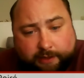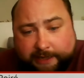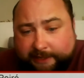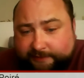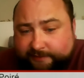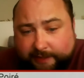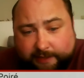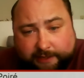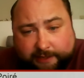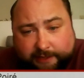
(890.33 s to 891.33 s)
like I
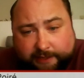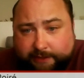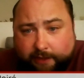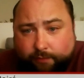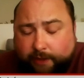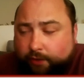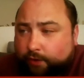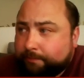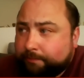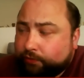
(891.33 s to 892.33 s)
said, right now we're
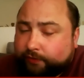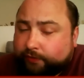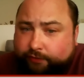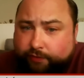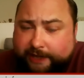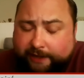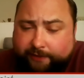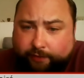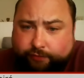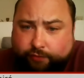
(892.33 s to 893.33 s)
going to put
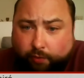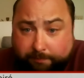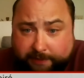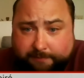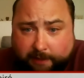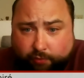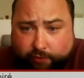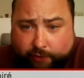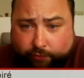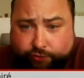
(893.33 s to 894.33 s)
together the complete
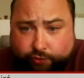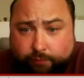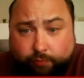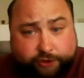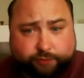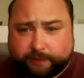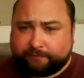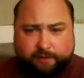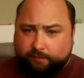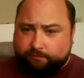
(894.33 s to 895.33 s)
Marmoreal Tomb, which we
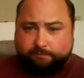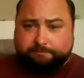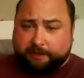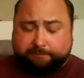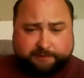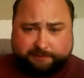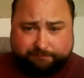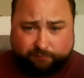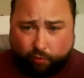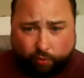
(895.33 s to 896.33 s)
have
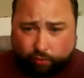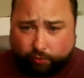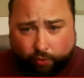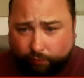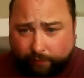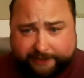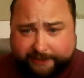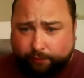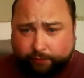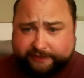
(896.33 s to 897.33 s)
all
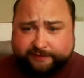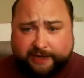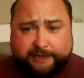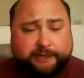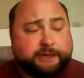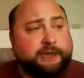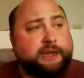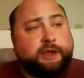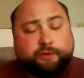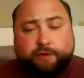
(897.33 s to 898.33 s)
designed.
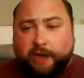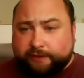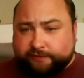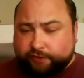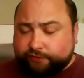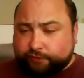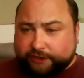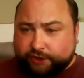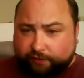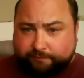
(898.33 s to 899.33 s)
Now it's just
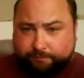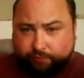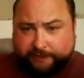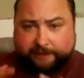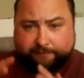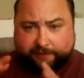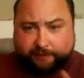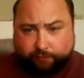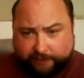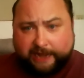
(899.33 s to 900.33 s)
a question of putting
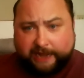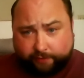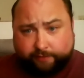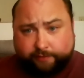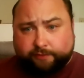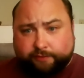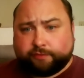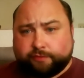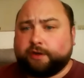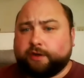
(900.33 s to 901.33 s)
everything together
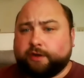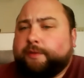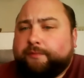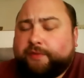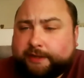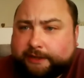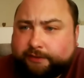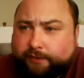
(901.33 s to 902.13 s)
into something